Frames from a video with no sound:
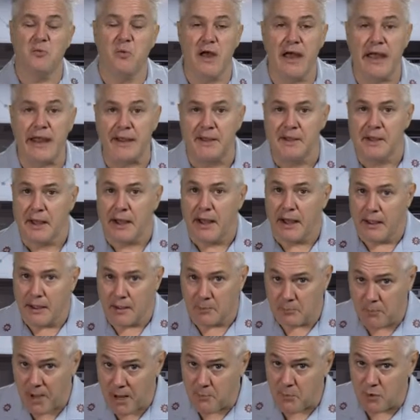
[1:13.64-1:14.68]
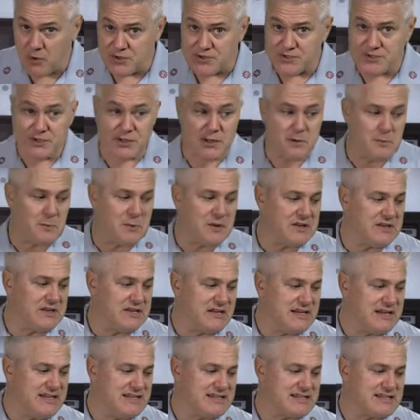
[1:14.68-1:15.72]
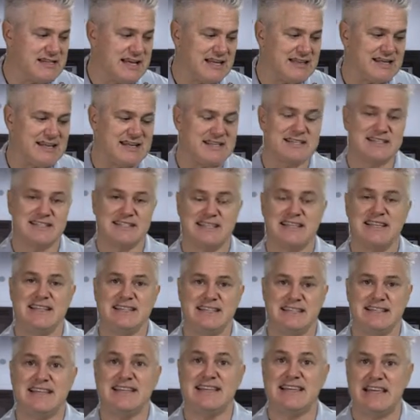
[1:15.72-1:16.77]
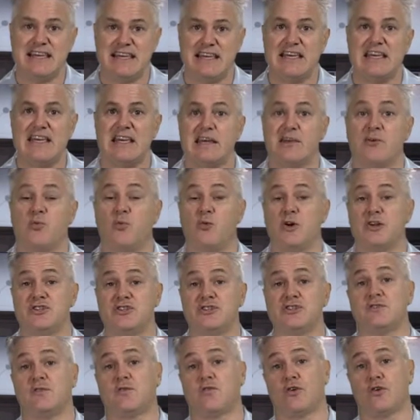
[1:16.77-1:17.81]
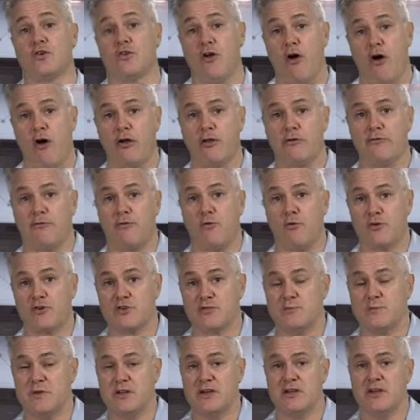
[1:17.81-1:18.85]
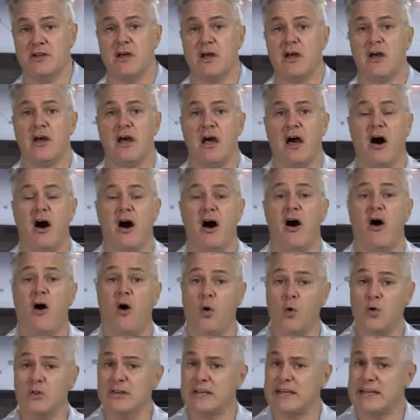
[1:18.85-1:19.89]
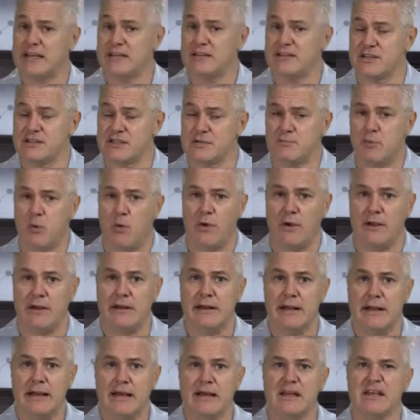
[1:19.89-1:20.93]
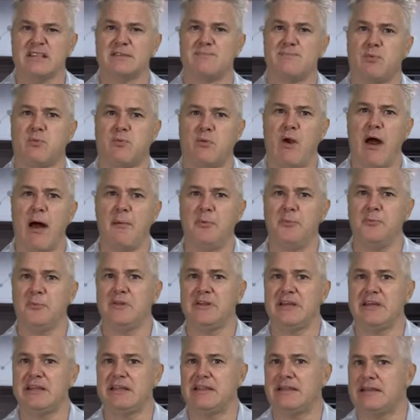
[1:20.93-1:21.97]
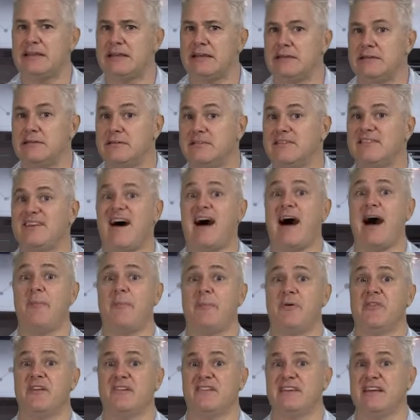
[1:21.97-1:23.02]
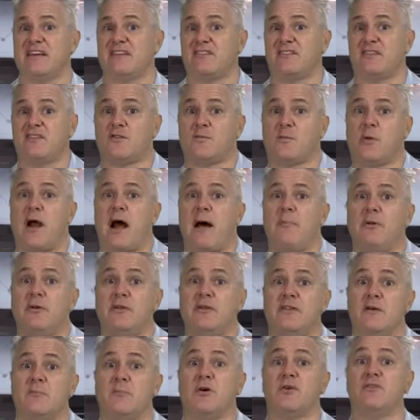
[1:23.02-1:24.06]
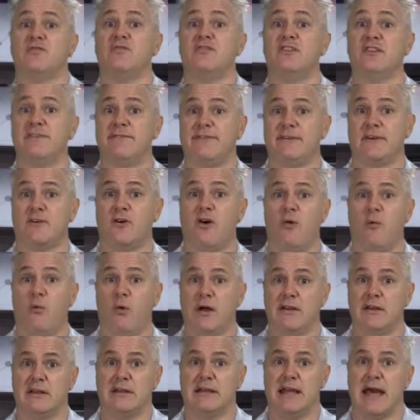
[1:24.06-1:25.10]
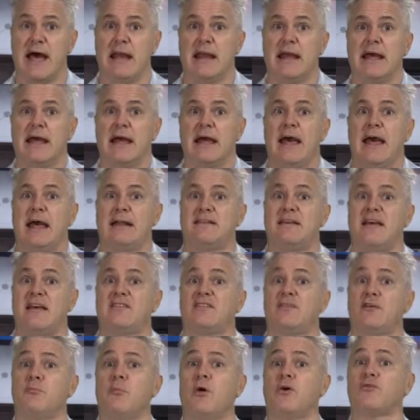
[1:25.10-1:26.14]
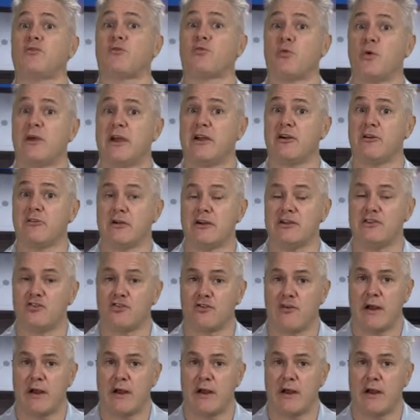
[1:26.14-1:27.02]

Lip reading: the way, my personal opinion is that the CCE, which is for law enforcement only at this point, is probably the top of the list. It's probably the most difficult one to get and takes the most rigor in